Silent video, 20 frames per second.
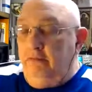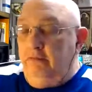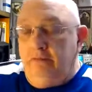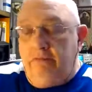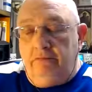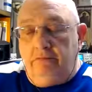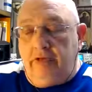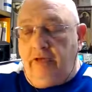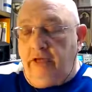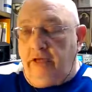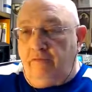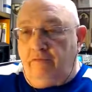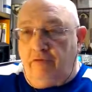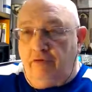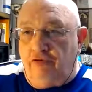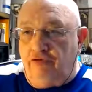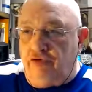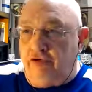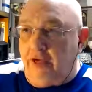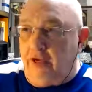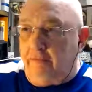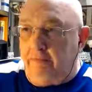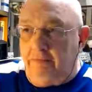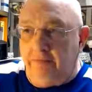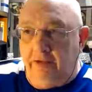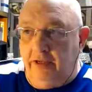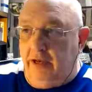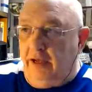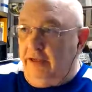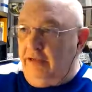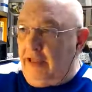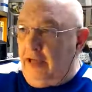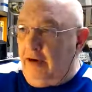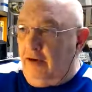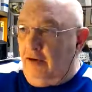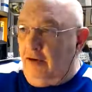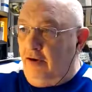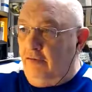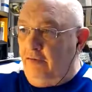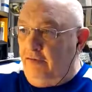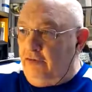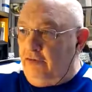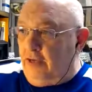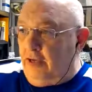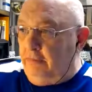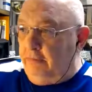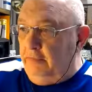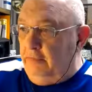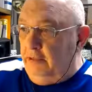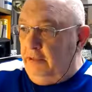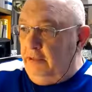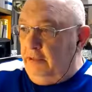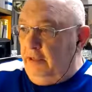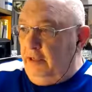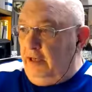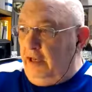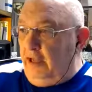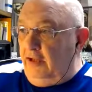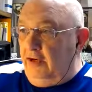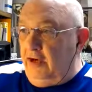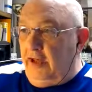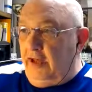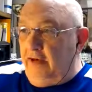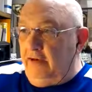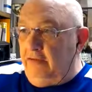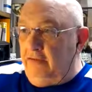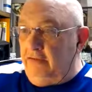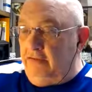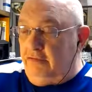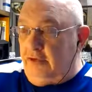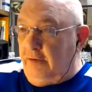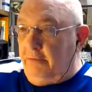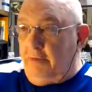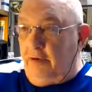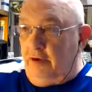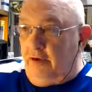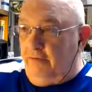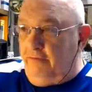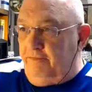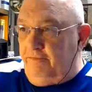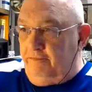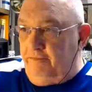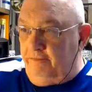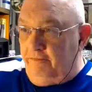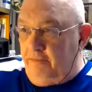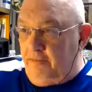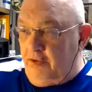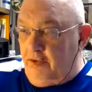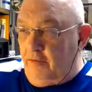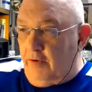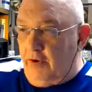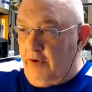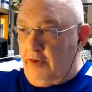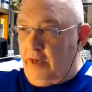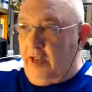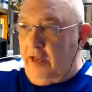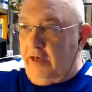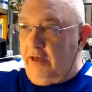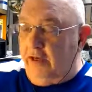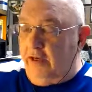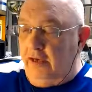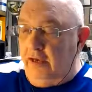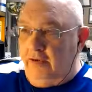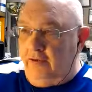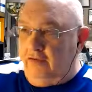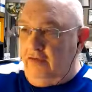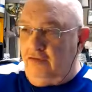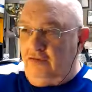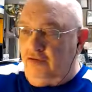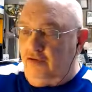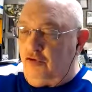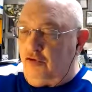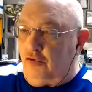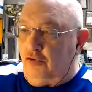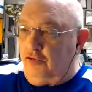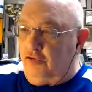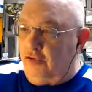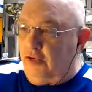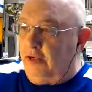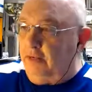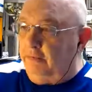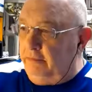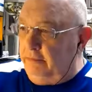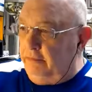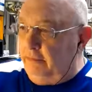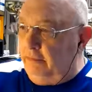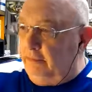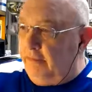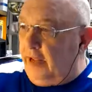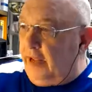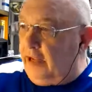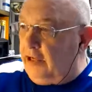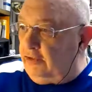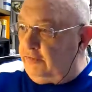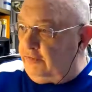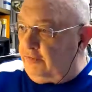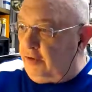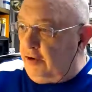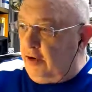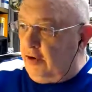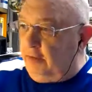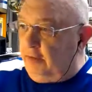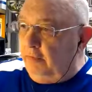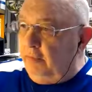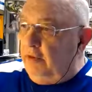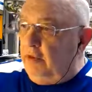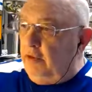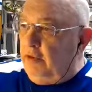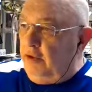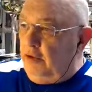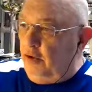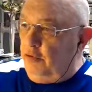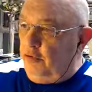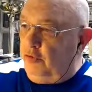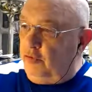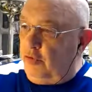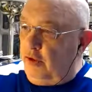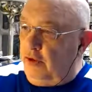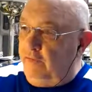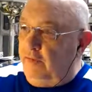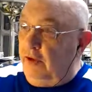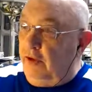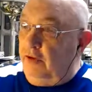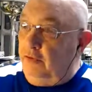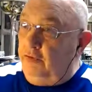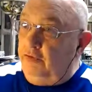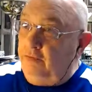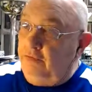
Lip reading: Take the first step. It ain't that hard of a step. It ain't like stepping off the Grand Canyon. It's just a short step. Ask for help. Go to great vendors.